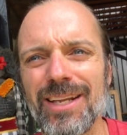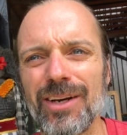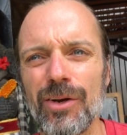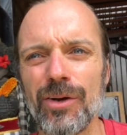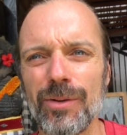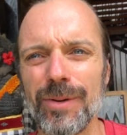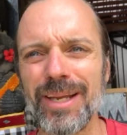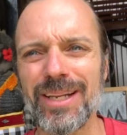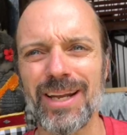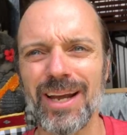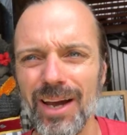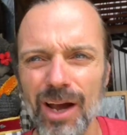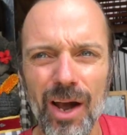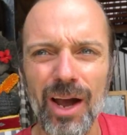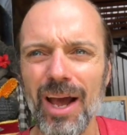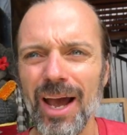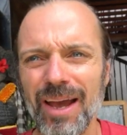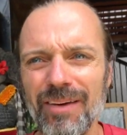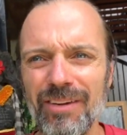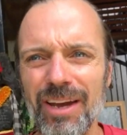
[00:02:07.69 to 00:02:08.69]
You know what I mean? I,
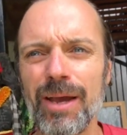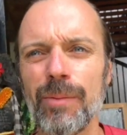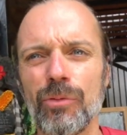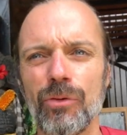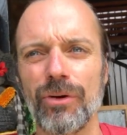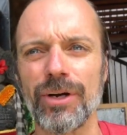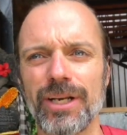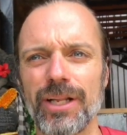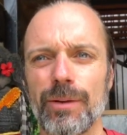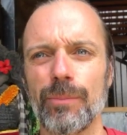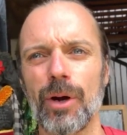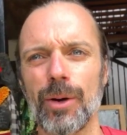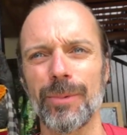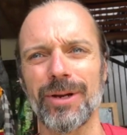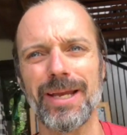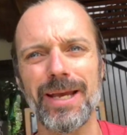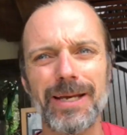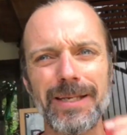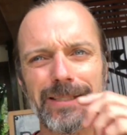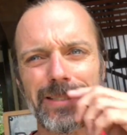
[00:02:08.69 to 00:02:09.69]
I have a hemorrhoid at the
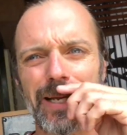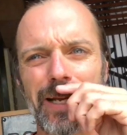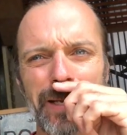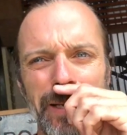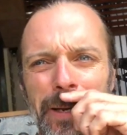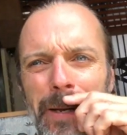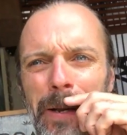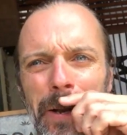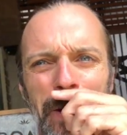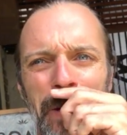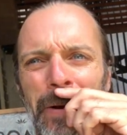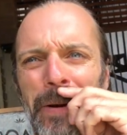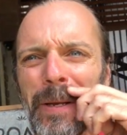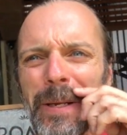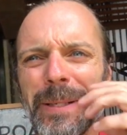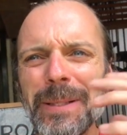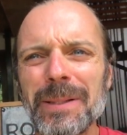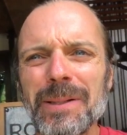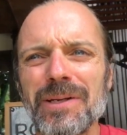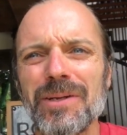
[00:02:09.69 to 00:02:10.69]
moment, yeah? It's like,
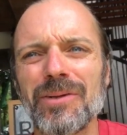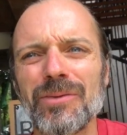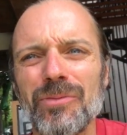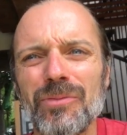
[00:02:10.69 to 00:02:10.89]
it,